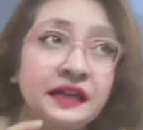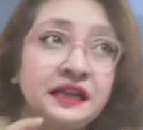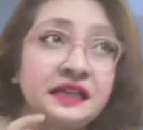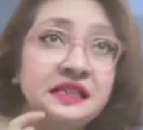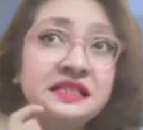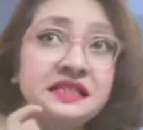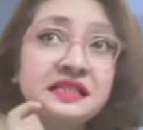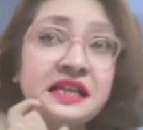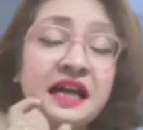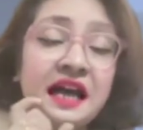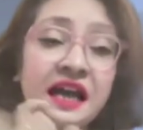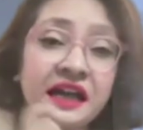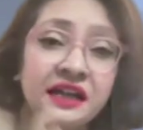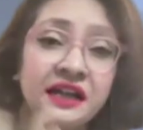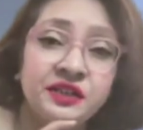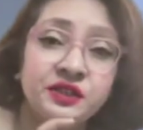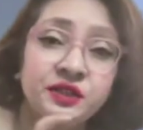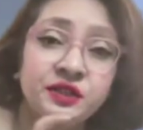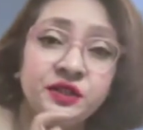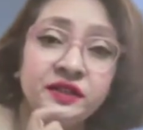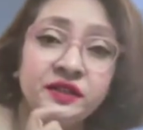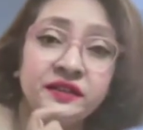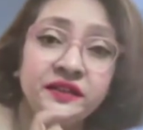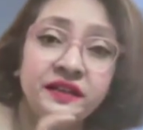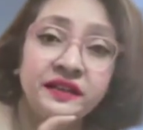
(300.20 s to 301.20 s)
he's
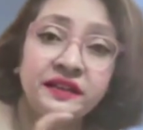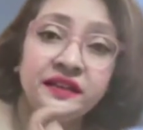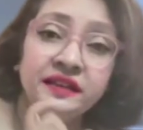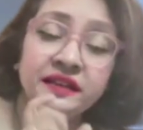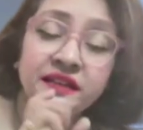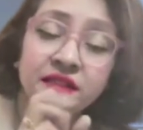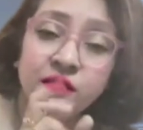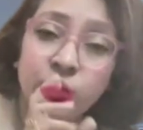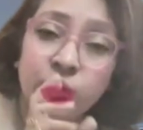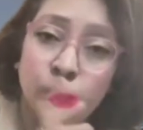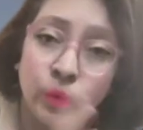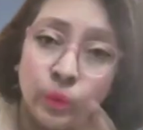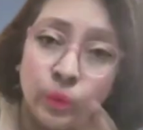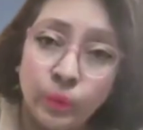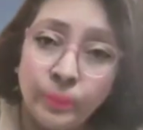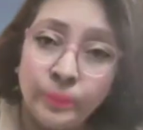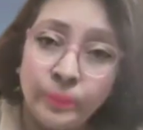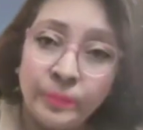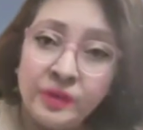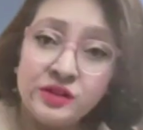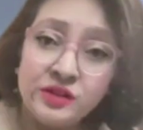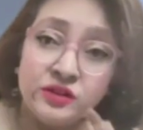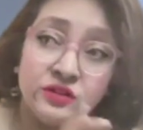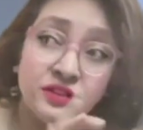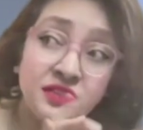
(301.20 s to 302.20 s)
actually reading the
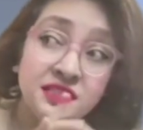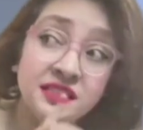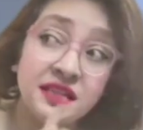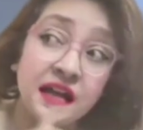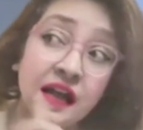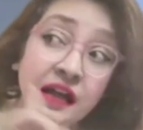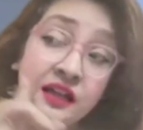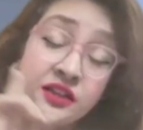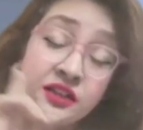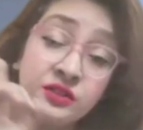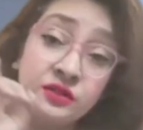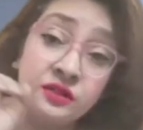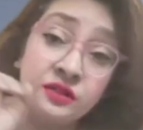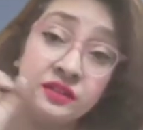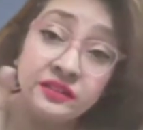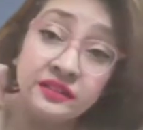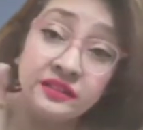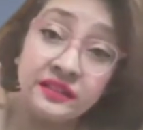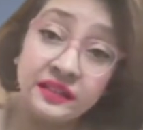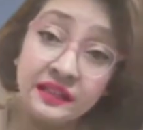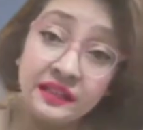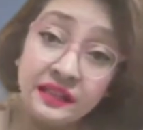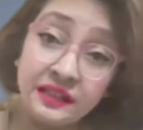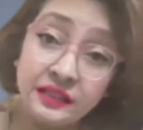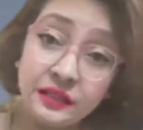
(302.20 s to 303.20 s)
homepage or he's actually
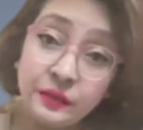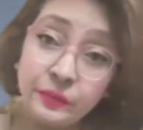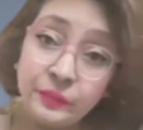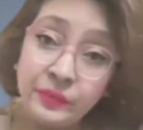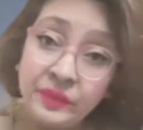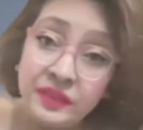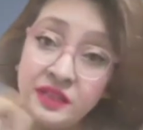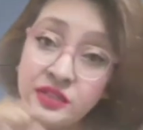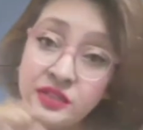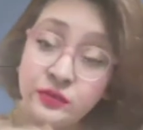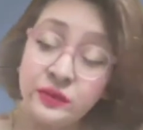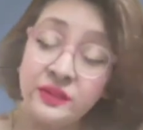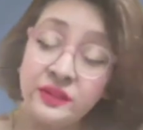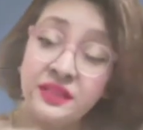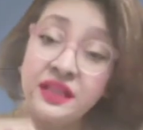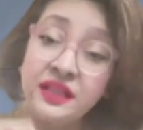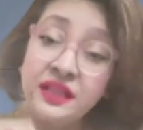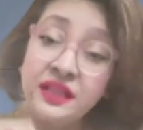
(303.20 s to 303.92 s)
reading the page where